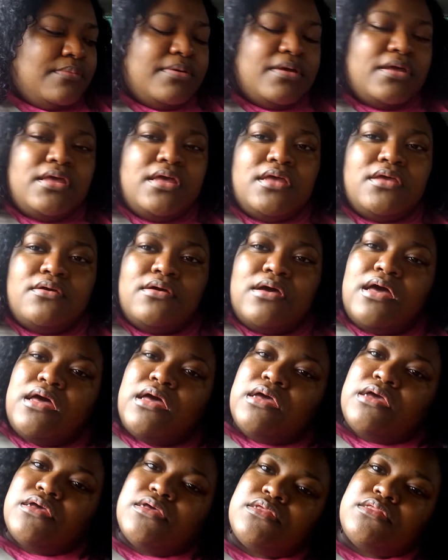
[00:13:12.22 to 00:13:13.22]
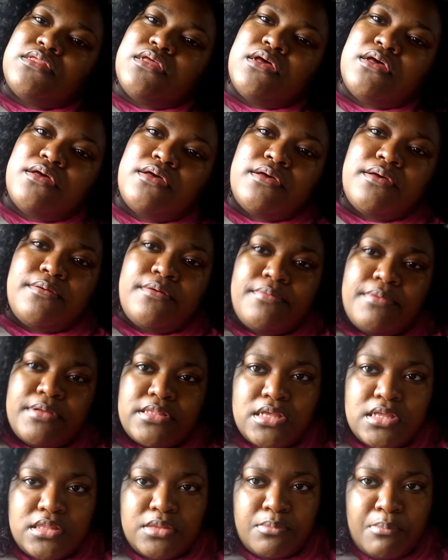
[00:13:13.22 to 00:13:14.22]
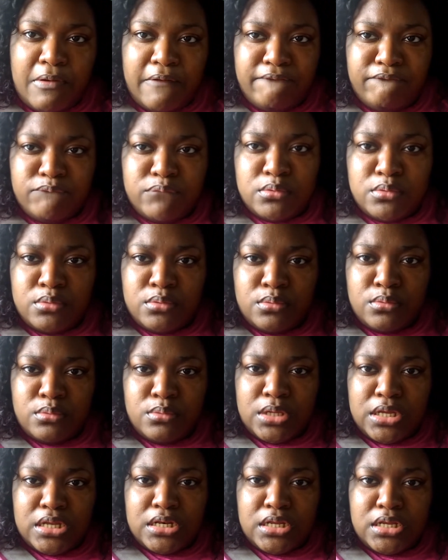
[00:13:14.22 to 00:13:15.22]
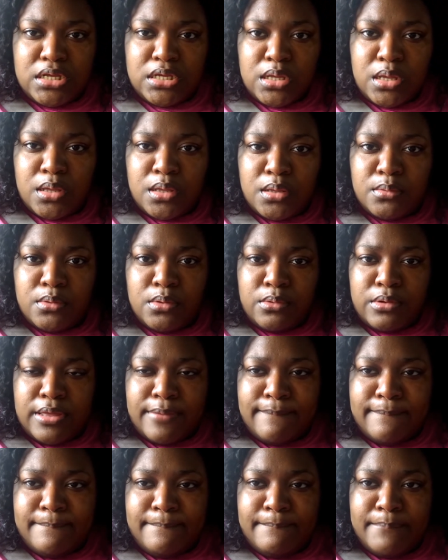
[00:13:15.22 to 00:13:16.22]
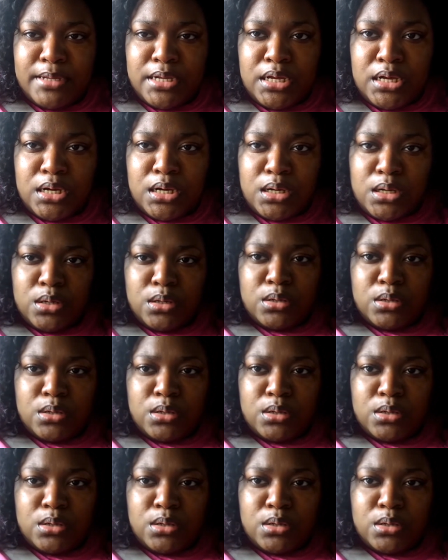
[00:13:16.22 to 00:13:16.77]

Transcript: But yeah, you guys, let's get my food and then I go at Burger